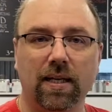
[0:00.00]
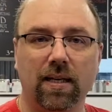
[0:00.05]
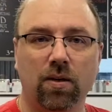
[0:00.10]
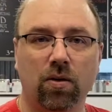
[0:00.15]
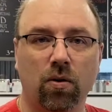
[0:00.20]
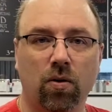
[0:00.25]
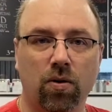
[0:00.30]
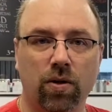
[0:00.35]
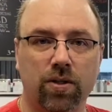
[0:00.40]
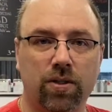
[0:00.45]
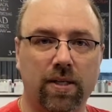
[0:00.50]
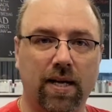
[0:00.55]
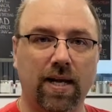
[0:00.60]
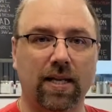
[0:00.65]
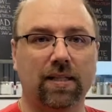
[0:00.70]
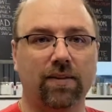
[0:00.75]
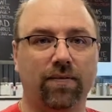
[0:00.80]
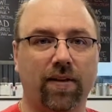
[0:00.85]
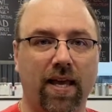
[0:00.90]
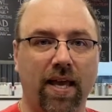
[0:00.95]
your
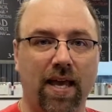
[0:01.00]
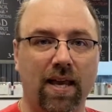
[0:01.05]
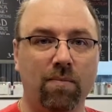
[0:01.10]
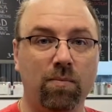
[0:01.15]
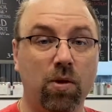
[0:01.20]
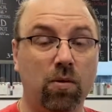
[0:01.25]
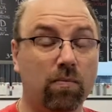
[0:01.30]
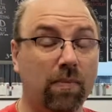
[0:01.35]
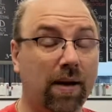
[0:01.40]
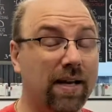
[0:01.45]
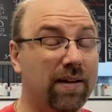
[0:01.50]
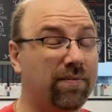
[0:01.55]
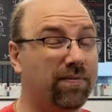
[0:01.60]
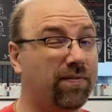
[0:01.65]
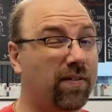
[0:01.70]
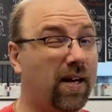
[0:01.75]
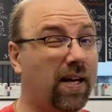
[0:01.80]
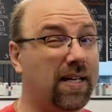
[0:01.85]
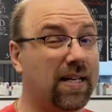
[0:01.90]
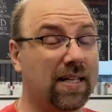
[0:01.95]
style of game, you might
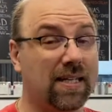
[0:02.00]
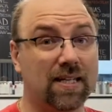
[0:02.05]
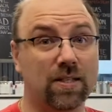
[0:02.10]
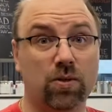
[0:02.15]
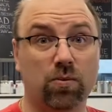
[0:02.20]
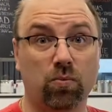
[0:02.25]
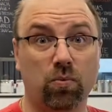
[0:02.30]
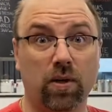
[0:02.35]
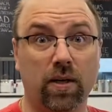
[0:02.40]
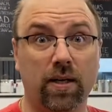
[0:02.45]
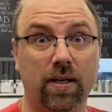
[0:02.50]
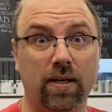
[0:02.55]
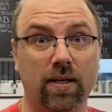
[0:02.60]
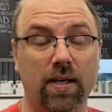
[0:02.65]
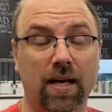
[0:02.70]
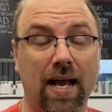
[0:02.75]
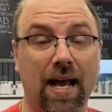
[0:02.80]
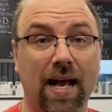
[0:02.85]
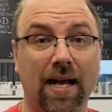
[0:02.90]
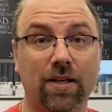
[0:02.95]
find this one
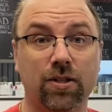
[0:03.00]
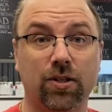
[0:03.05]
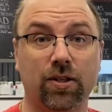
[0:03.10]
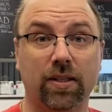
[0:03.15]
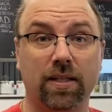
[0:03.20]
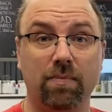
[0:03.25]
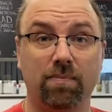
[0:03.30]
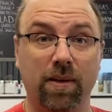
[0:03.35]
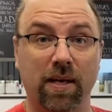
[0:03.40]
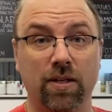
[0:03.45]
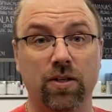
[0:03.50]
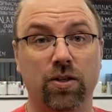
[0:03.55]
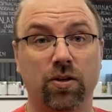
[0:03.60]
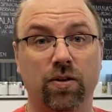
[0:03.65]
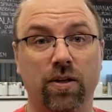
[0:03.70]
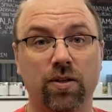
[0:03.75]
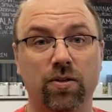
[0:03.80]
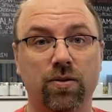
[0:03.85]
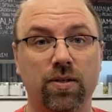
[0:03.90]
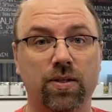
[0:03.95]
actually piques your
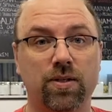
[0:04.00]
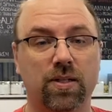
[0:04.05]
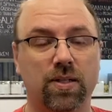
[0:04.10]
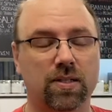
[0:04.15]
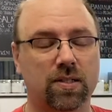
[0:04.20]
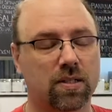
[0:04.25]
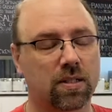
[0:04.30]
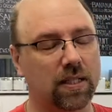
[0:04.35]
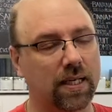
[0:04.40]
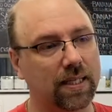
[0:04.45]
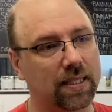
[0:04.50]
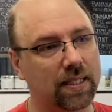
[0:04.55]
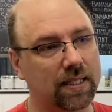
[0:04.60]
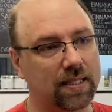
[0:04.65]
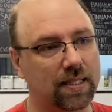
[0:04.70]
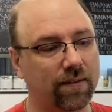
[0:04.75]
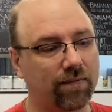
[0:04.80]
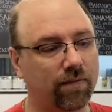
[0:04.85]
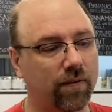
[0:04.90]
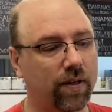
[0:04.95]
interest. It's slightly
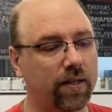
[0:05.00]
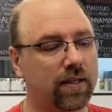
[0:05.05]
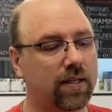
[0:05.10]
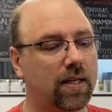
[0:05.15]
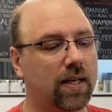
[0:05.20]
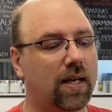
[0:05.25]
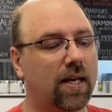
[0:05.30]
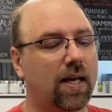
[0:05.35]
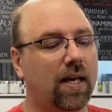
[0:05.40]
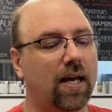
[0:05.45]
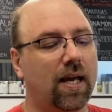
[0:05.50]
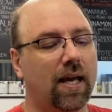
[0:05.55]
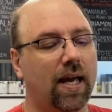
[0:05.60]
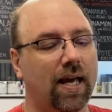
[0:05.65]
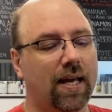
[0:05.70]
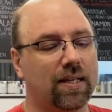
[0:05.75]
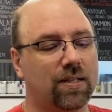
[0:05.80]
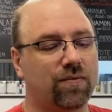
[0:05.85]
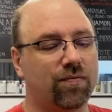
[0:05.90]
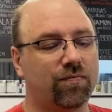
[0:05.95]
different,
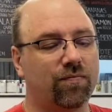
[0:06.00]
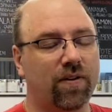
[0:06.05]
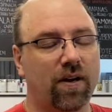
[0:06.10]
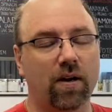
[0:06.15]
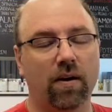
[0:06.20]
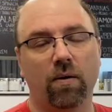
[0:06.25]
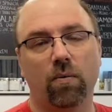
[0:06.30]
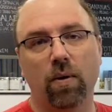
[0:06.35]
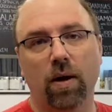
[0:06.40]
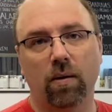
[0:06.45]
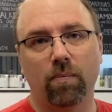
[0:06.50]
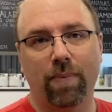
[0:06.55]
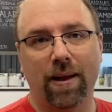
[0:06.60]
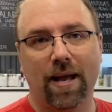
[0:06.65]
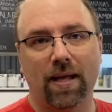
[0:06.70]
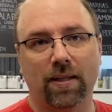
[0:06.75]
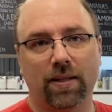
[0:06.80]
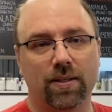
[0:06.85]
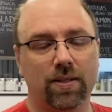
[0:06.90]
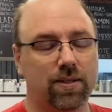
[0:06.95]
it's very well
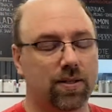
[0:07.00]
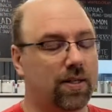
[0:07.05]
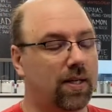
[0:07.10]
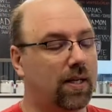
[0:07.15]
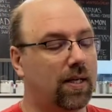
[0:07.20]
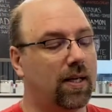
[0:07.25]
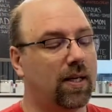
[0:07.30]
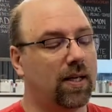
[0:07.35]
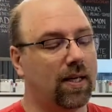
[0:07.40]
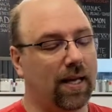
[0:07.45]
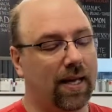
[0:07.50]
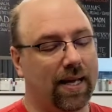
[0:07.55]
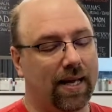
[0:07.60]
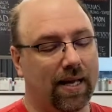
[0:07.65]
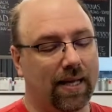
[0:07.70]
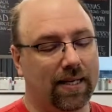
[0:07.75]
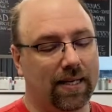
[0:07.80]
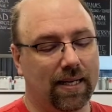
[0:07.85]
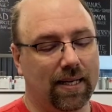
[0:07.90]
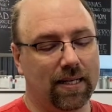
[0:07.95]
balanced,
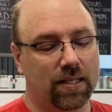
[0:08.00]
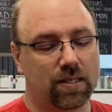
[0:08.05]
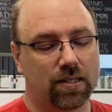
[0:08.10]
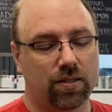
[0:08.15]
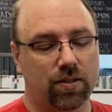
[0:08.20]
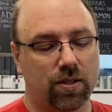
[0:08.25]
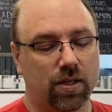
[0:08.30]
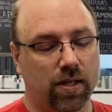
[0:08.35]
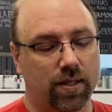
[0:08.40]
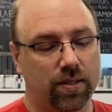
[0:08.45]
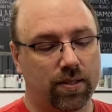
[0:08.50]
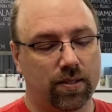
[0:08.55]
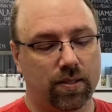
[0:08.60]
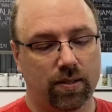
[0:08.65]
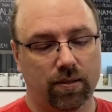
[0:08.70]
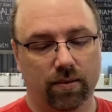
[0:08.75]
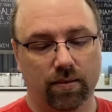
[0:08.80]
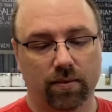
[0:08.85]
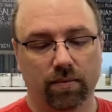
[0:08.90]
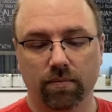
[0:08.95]
and it's just
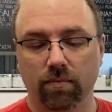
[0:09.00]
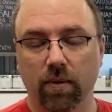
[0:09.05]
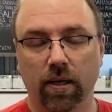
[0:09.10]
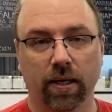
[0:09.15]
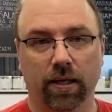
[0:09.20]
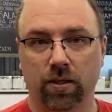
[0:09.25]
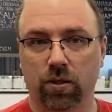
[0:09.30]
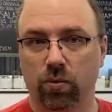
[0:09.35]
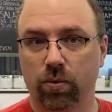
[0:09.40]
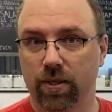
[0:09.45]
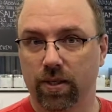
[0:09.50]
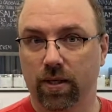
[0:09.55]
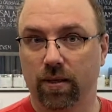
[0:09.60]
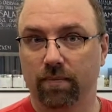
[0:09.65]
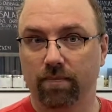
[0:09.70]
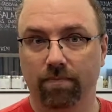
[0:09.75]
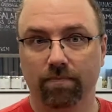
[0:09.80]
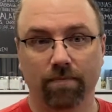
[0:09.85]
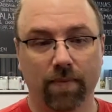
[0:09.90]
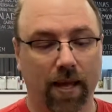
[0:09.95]
exquisite.
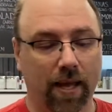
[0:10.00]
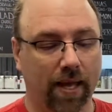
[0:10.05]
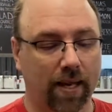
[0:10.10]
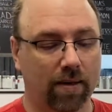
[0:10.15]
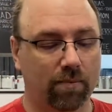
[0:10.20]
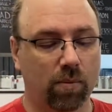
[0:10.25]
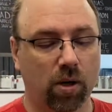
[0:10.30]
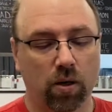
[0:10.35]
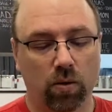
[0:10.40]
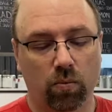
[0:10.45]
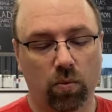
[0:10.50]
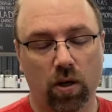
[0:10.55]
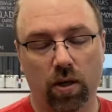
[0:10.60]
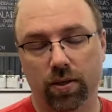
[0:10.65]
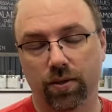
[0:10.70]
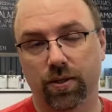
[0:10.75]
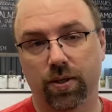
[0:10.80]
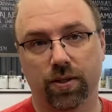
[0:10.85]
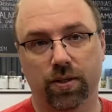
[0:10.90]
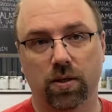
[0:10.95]
And Martin
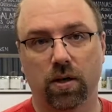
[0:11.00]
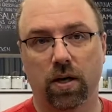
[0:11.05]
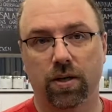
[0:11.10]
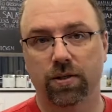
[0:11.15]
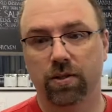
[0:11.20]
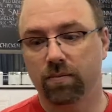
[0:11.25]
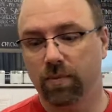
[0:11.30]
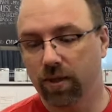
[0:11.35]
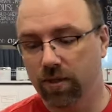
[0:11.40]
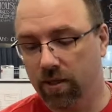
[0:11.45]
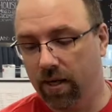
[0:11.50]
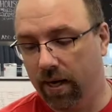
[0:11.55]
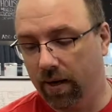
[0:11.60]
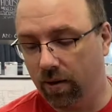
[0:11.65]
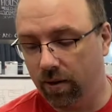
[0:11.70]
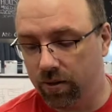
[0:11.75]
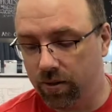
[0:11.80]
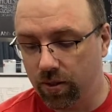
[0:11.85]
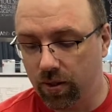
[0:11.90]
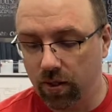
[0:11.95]
Wallace is an awesome
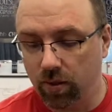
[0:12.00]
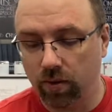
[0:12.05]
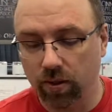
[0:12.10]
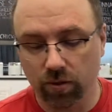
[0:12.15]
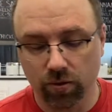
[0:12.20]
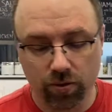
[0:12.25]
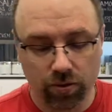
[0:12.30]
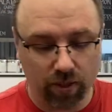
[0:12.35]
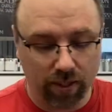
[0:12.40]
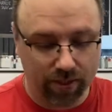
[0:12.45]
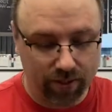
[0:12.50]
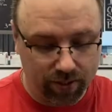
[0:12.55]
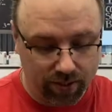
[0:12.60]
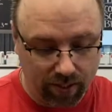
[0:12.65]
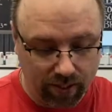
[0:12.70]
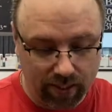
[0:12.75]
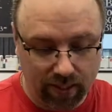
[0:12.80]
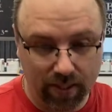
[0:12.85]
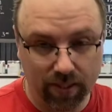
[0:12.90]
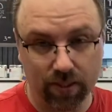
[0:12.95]
designer, so you can trust
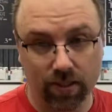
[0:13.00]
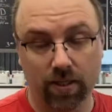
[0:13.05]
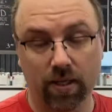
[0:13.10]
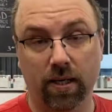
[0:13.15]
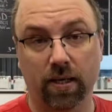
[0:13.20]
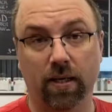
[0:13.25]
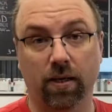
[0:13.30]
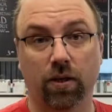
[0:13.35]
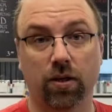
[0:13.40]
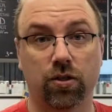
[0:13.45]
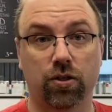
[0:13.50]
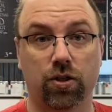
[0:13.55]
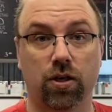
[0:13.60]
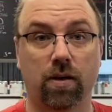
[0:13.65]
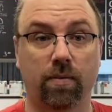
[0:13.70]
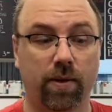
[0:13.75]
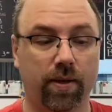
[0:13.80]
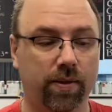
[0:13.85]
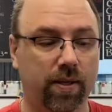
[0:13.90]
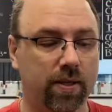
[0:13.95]
that he's done a good
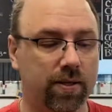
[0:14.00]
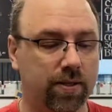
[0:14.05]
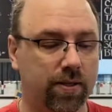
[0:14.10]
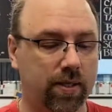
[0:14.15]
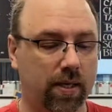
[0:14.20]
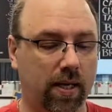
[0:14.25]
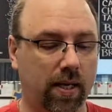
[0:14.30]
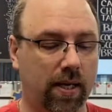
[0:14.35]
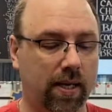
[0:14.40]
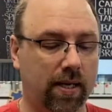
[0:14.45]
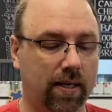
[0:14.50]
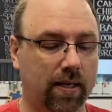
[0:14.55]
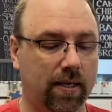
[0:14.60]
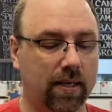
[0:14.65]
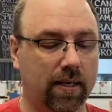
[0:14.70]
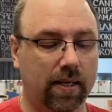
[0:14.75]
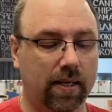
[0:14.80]
job on this. And